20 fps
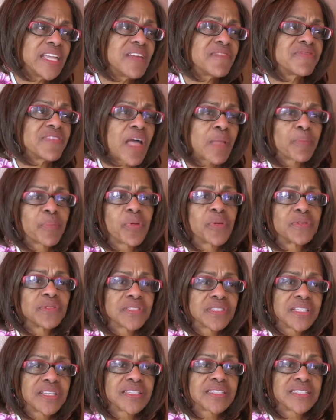if that
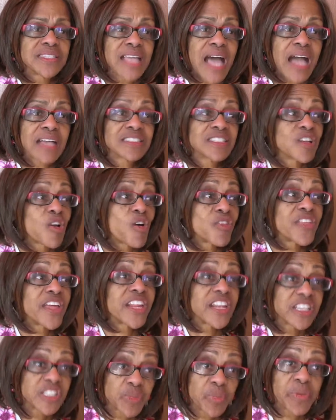person is toxic or
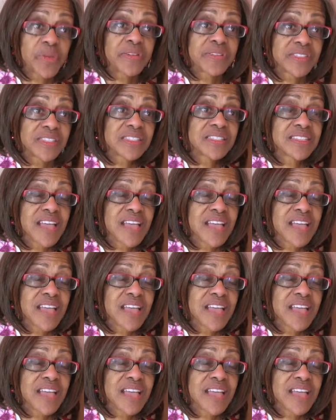that experience